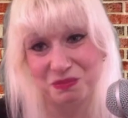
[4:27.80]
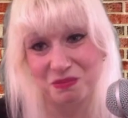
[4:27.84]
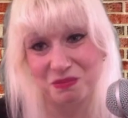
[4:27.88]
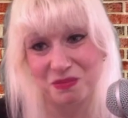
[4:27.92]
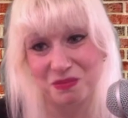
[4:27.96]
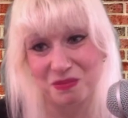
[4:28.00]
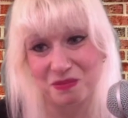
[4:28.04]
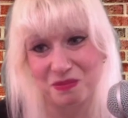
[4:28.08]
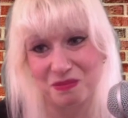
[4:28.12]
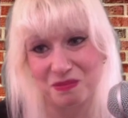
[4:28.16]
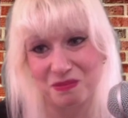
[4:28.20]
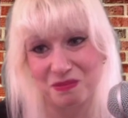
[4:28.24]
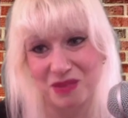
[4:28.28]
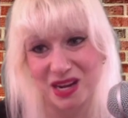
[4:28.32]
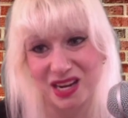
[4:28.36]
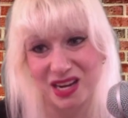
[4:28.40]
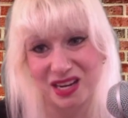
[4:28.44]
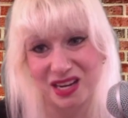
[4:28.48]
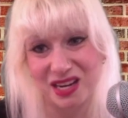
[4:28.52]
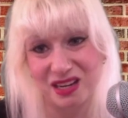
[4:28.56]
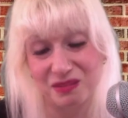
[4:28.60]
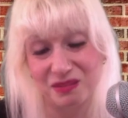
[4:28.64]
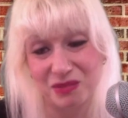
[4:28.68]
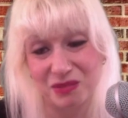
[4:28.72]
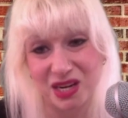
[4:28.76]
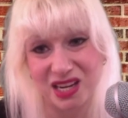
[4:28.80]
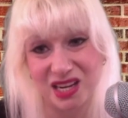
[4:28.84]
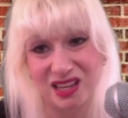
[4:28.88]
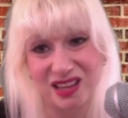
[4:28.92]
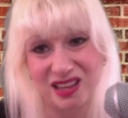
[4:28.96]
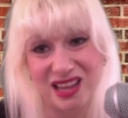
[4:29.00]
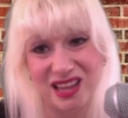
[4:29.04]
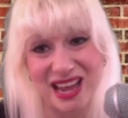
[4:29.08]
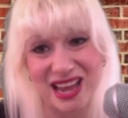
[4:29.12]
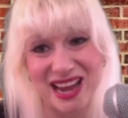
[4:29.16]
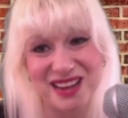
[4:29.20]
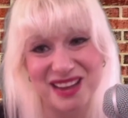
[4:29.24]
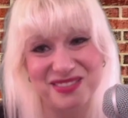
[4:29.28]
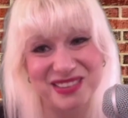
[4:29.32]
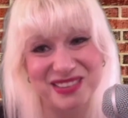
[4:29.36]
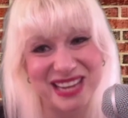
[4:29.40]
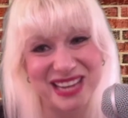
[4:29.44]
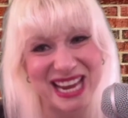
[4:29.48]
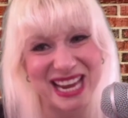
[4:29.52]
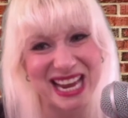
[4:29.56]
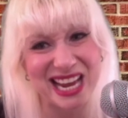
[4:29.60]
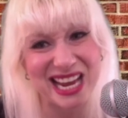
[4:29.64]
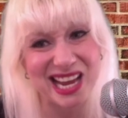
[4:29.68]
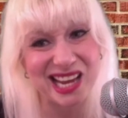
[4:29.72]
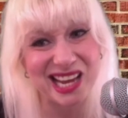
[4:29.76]
my alive
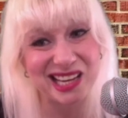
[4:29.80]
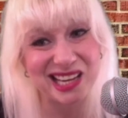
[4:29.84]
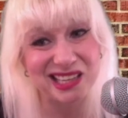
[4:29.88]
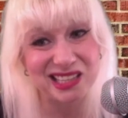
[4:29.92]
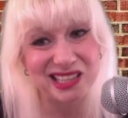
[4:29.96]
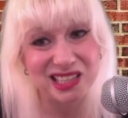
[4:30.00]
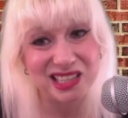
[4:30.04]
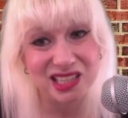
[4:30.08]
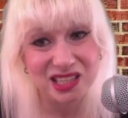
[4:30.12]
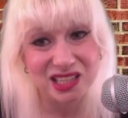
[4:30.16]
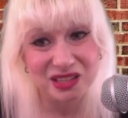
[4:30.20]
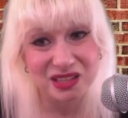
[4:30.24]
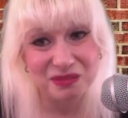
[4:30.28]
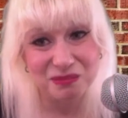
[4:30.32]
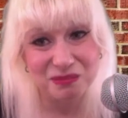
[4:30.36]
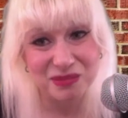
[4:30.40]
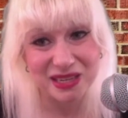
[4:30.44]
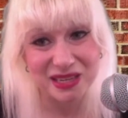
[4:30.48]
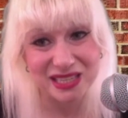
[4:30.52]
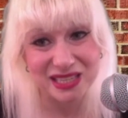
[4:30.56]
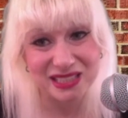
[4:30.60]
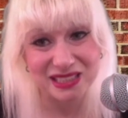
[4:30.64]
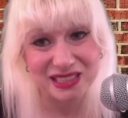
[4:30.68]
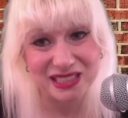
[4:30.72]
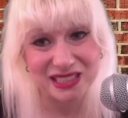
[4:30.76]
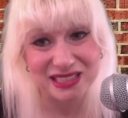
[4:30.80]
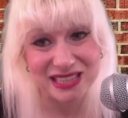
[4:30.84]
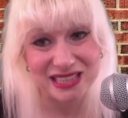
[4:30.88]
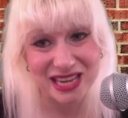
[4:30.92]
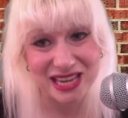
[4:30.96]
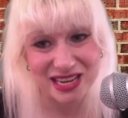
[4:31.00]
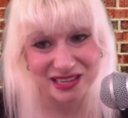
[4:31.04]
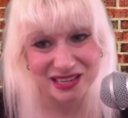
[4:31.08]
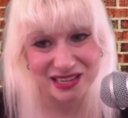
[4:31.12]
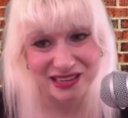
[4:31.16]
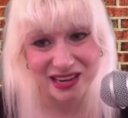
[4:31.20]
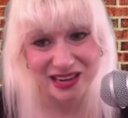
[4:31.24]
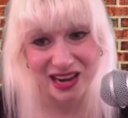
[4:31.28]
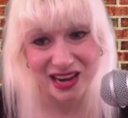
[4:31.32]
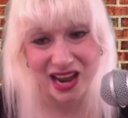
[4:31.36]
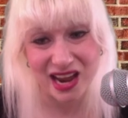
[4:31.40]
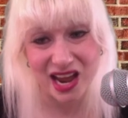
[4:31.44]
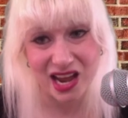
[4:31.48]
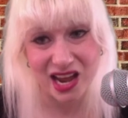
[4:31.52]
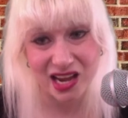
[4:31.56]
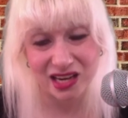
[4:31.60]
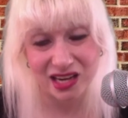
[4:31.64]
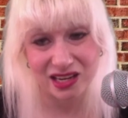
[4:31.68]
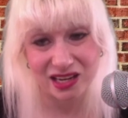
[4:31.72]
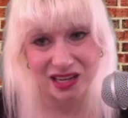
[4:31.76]
cat, my dead
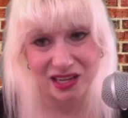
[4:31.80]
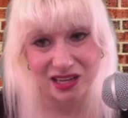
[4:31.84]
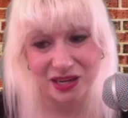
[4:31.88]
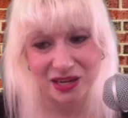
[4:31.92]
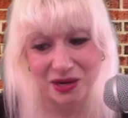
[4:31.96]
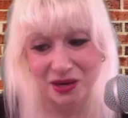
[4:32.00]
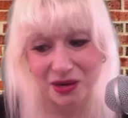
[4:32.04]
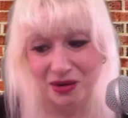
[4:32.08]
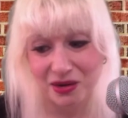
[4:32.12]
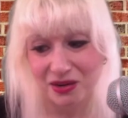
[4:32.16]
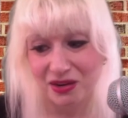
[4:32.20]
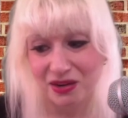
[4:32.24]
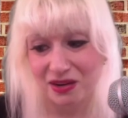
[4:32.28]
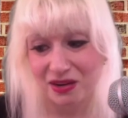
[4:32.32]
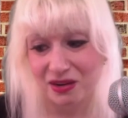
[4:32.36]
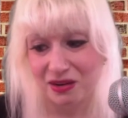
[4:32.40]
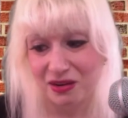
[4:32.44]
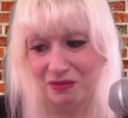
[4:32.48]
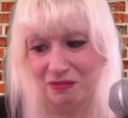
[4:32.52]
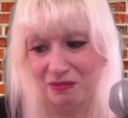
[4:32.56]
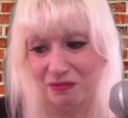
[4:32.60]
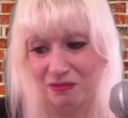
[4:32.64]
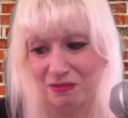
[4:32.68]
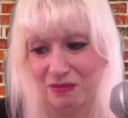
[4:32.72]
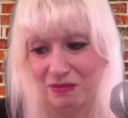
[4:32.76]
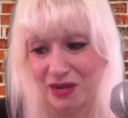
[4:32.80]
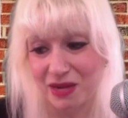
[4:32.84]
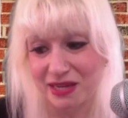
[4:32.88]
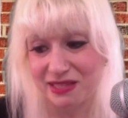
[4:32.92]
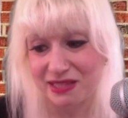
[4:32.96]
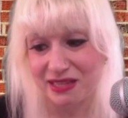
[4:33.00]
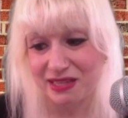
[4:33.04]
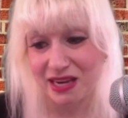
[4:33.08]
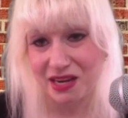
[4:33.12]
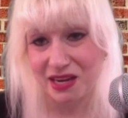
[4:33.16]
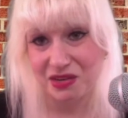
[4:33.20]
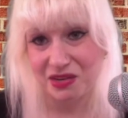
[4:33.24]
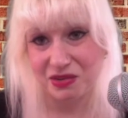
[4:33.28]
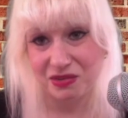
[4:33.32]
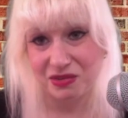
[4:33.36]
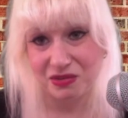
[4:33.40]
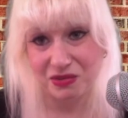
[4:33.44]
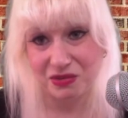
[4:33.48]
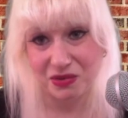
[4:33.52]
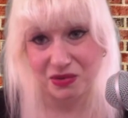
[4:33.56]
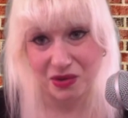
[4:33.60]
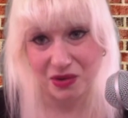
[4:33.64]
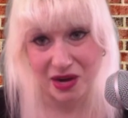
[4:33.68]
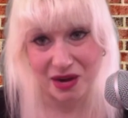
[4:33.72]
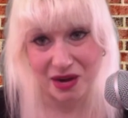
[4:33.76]
cat, my dead
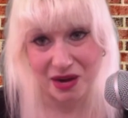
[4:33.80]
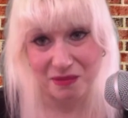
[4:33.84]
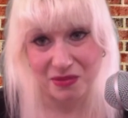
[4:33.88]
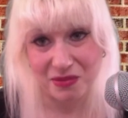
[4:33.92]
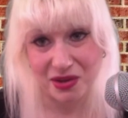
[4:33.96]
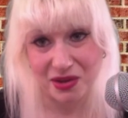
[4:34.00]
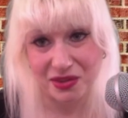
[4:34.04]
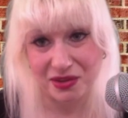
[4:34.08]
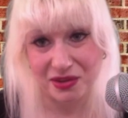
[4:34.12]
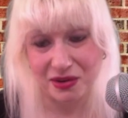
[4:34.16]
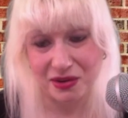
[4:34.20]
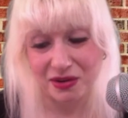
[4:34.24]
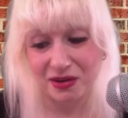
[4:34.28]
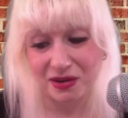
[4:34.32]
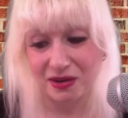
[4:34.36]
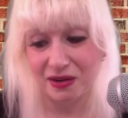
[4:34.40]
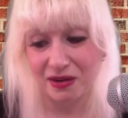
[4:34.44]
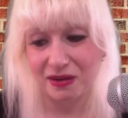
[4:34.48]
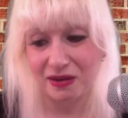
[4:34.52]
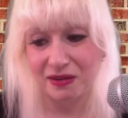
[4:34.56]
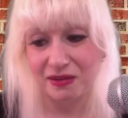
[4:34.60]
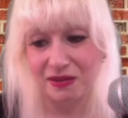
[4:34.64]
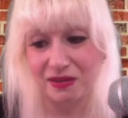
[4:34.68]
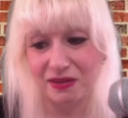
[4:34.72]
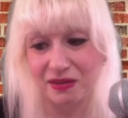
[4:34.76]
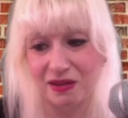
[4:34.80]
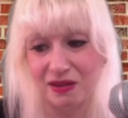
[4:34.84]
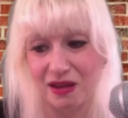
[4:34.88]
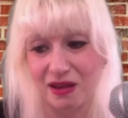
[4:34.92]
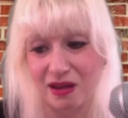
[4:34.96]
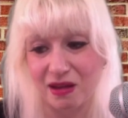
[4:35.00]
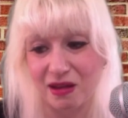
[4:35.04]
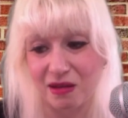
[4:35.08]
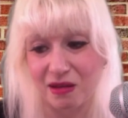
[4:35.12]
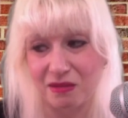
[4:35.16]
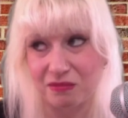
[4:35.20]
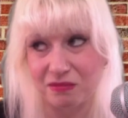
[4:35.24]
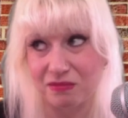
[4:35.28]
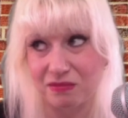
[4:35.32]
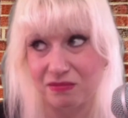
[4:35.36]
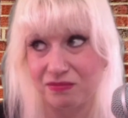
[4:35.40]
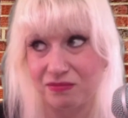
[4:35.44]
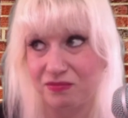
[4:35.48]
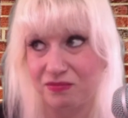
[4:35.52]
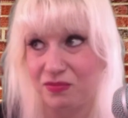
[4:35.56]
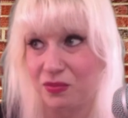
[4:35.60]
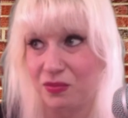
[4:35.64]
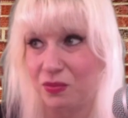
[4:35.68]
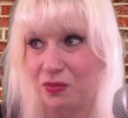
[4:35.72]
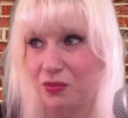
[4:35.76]
grandmother.
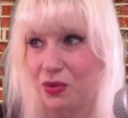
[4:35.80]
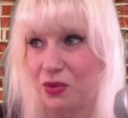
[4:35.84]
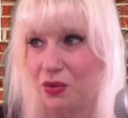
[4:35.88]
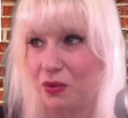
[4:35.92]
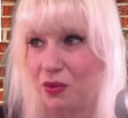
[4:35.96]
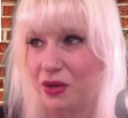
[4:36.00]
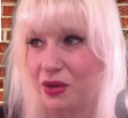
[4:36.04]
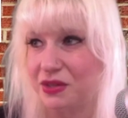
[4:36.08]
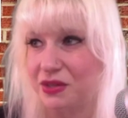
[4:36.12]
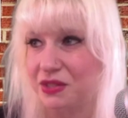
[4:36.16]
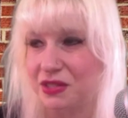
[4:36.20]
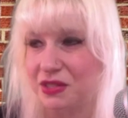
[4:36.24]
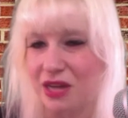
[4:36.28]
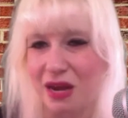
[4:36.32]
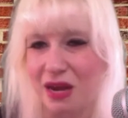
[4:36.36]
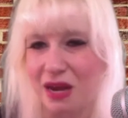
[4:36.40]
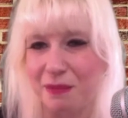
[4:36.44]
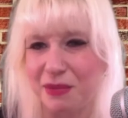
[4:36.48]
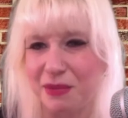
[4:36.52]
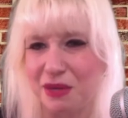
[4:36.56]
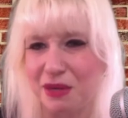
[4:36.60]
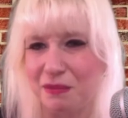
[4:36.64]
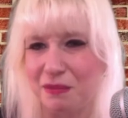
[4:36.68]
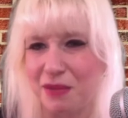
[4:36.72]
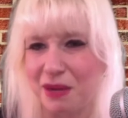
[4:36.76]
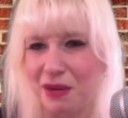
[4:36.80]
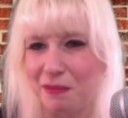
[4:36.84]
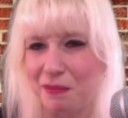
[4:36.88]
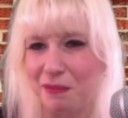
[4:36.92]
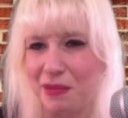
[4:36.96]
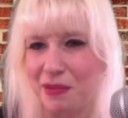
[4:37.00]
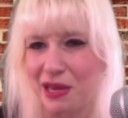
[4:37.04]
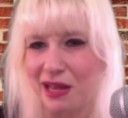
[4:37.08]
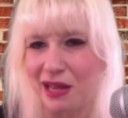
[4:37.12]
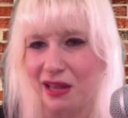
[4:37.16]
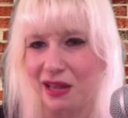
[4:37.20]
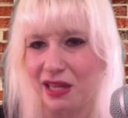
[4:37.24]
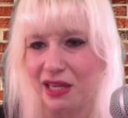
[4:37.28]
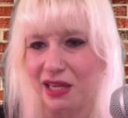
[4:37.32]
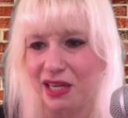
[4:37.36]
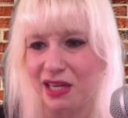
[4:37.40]
Who else copied my ballot